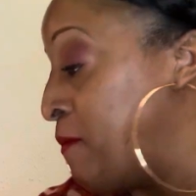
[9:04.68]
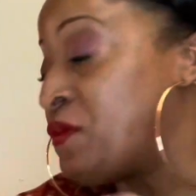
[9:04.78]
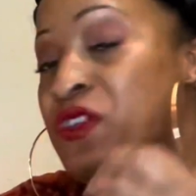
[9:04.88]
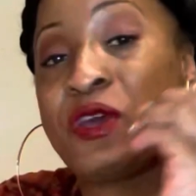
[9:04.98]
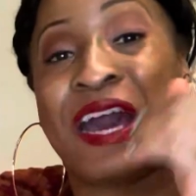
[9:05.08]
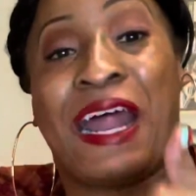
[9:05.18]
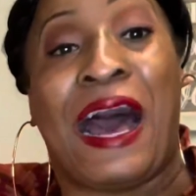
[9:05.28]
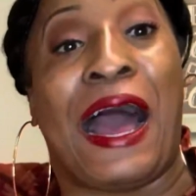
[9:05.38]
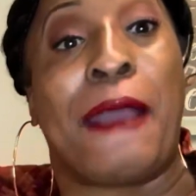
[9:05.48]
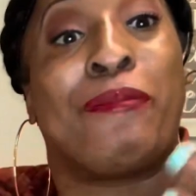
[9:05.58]
So you gotta
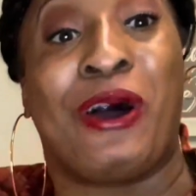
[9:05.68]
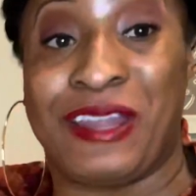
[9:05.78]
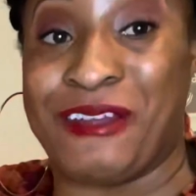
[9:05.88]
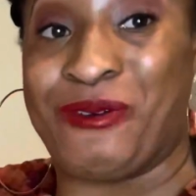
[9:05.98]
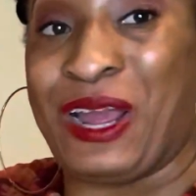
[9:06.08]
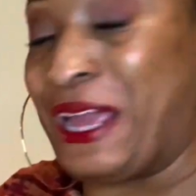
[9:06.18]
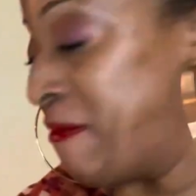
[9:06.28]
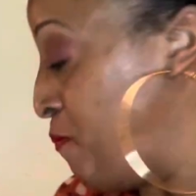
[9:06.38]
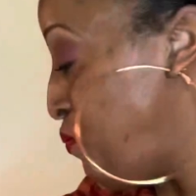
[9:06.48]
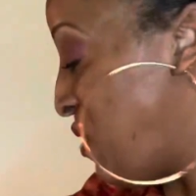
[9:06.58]
eyeball it, right?
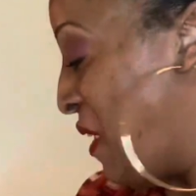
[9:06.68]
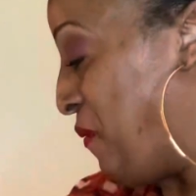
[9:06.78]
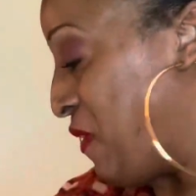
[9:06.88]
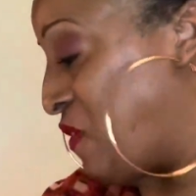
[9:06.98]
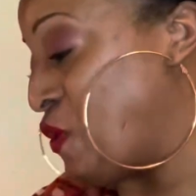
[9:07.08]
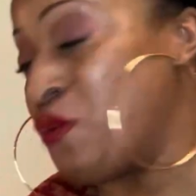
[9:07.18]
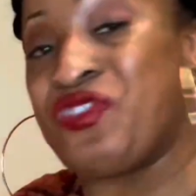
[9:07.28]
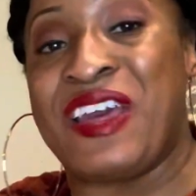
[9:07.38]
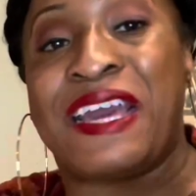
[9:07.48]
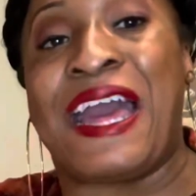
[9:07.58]
If it's too
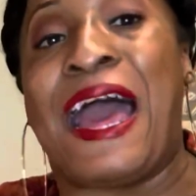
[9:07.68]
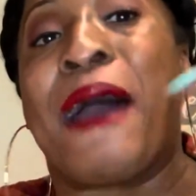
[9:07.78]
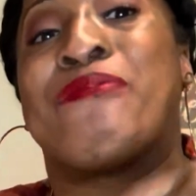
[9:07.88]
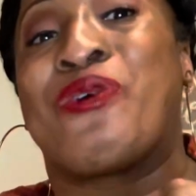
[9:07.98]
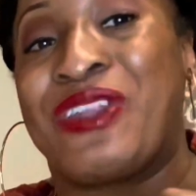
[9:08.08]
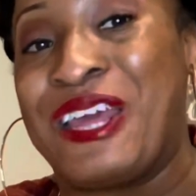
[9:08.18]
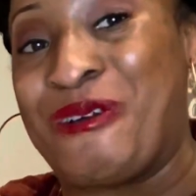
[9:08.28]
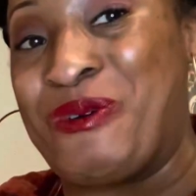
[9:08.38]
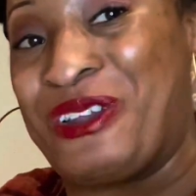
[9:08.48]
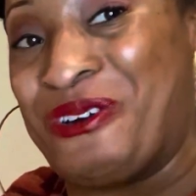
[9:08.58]
thick, add more
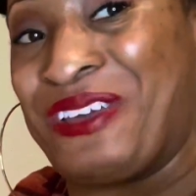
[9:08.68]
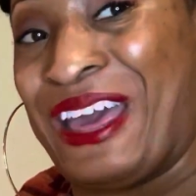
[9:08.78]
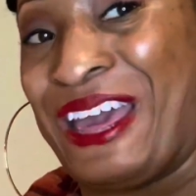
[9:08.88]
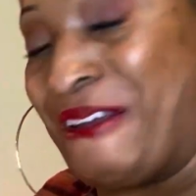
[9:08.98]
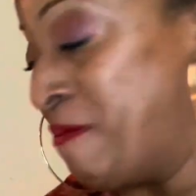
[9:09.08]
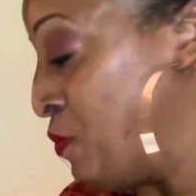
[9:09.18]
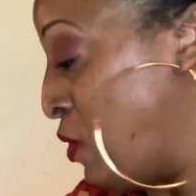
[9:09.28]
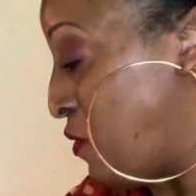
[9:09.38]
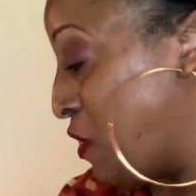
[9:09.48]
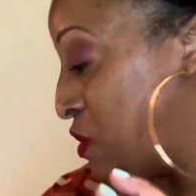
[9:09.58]
liquid, okay?
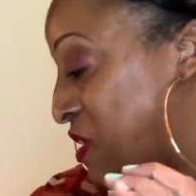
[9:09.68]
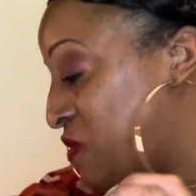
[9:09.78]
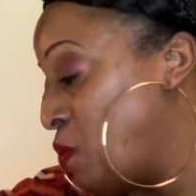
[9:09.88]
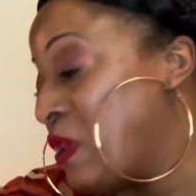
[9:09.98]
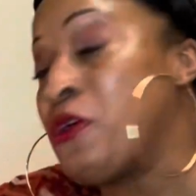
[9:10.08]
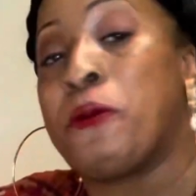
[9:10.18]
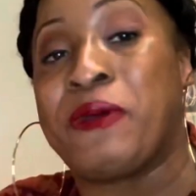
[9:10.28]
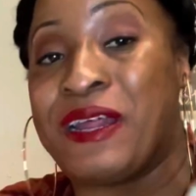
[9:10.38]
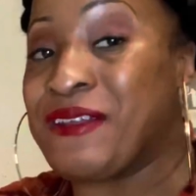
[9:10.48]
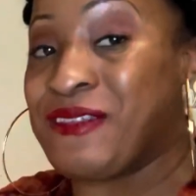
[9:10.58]
So just do a little bit
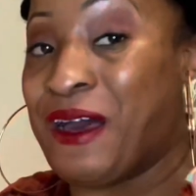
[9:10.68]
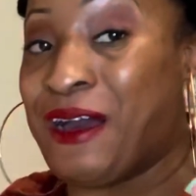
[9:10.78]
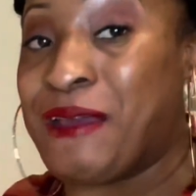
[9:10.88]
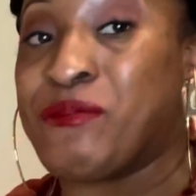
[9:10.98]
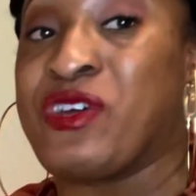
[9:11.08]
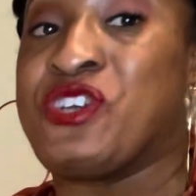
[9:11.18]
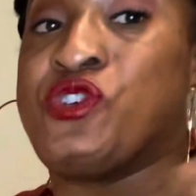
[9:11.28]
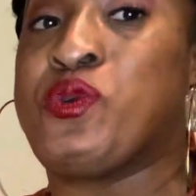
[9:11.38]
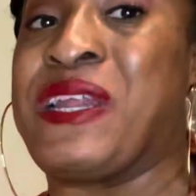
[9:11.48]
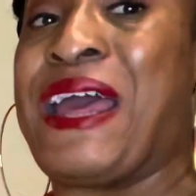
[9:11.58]
at a time, because
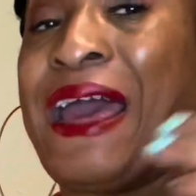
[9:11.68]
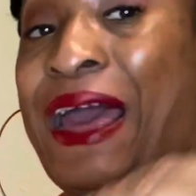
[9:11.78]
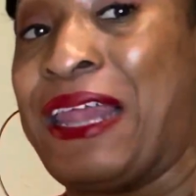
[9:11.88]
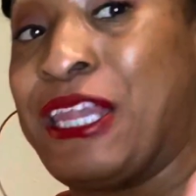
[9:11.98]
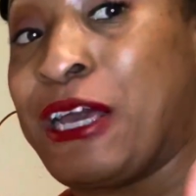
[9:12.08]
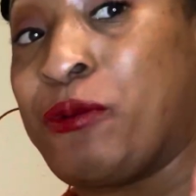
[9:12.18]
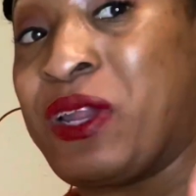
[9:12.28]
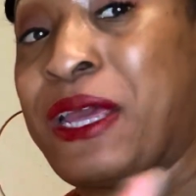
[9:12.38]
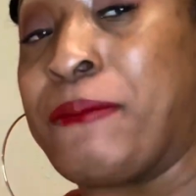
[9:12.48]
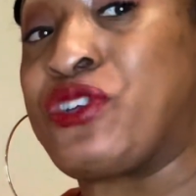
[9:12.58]
you can add liquid
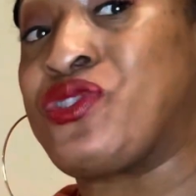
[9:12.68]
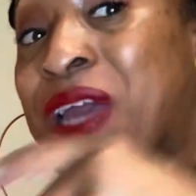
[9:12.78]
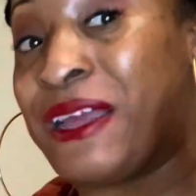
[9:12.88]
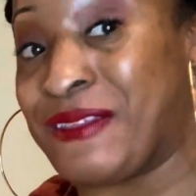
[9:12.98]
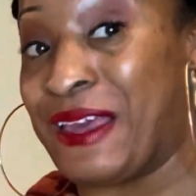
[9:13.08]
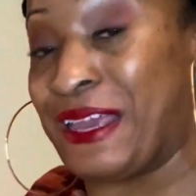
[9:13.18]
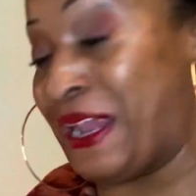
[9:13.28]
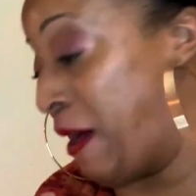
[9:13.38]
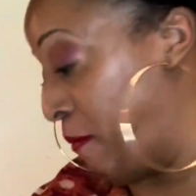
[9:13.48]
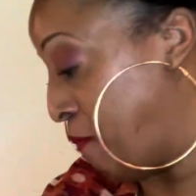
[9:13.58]
in, but you can't take it
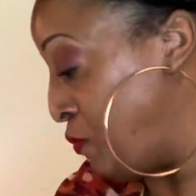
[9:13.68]
out.